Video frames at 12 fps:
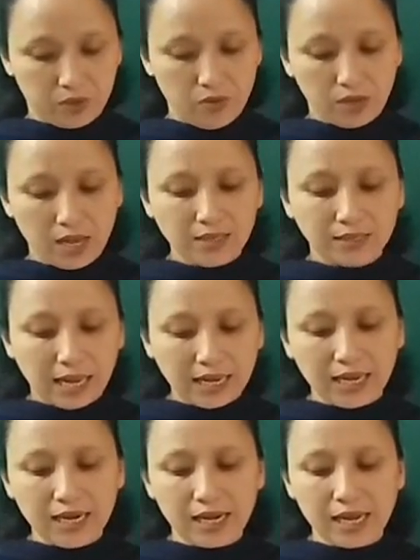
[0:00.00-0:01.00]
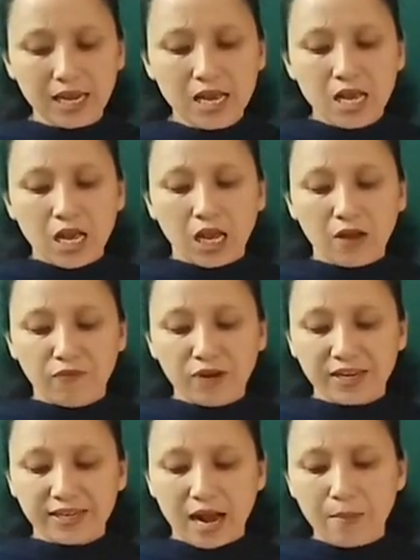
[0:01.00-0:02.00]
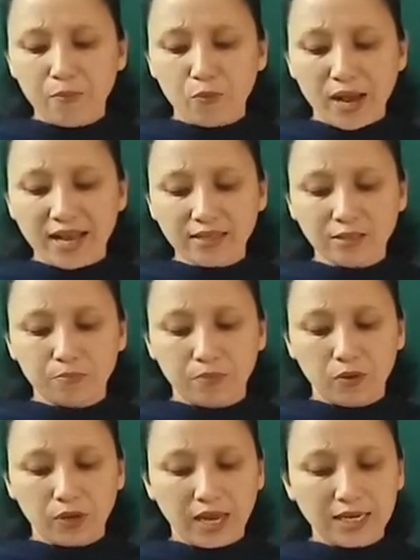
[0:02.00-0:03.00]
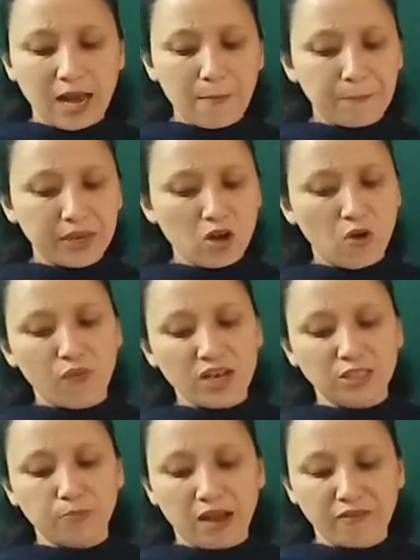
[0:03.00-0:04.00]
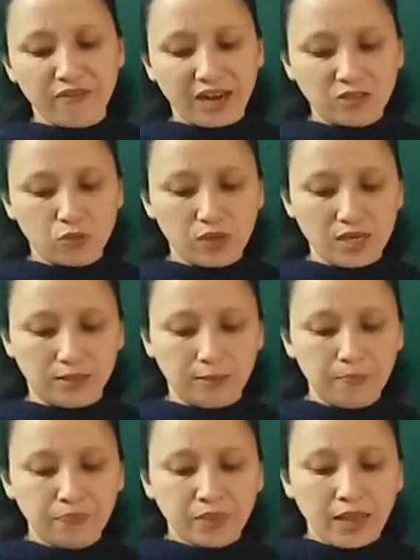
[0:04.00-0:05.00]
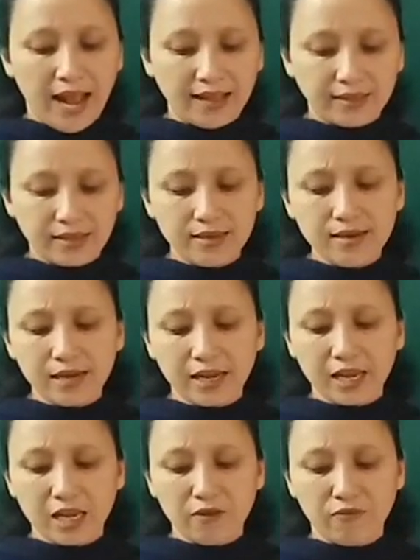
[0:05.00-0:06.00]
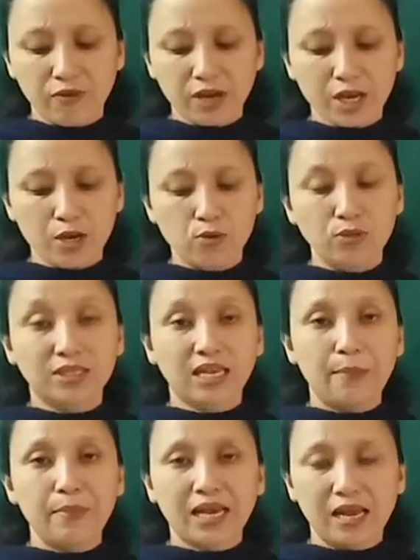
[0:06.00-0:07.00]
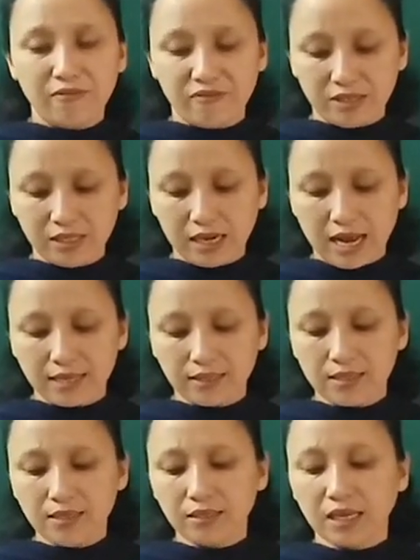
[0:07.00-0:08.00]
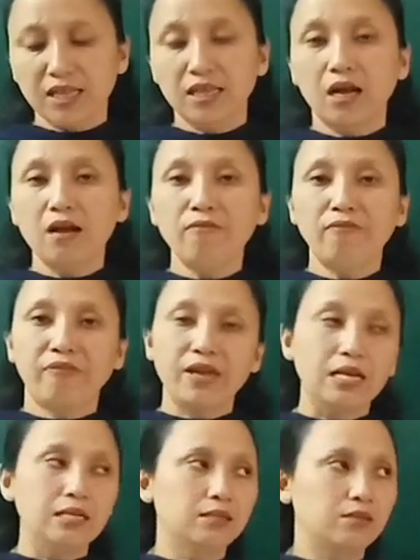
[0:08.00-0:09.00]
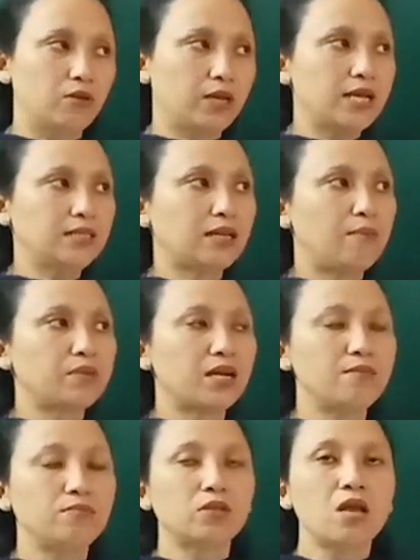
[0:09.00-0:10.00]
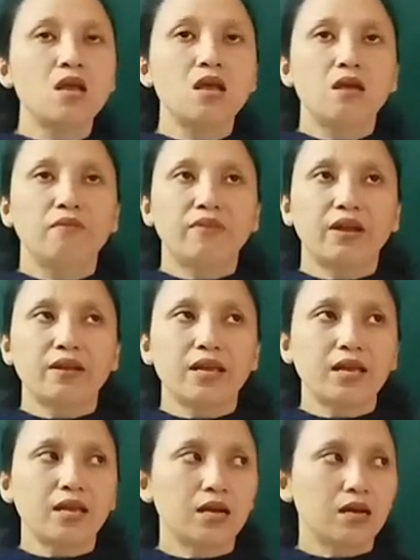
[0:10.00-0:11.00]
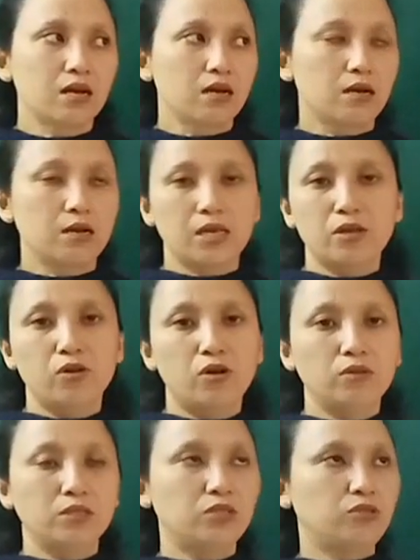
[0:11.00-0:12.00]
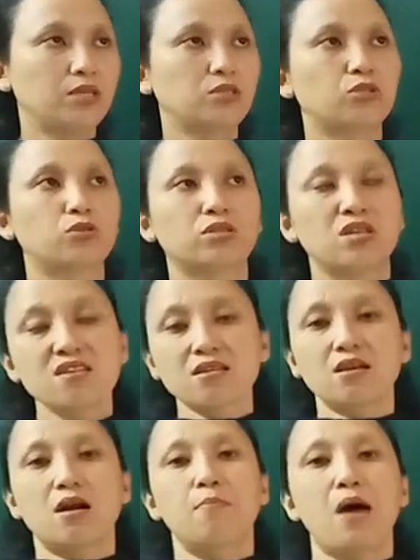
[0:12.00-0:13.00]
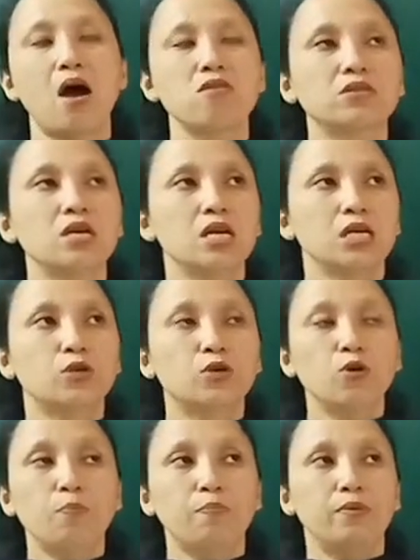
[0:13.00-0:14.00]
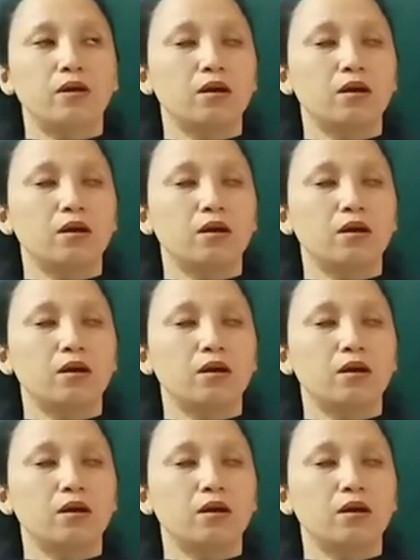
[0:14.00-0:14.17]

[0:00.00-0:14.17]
Okay, secondly, if we dump waste, okay, dumping of waste by factories. And thirdly, if we use chemical fertilizers in the fields. Okay, sometimes very, you know, just thinking about group,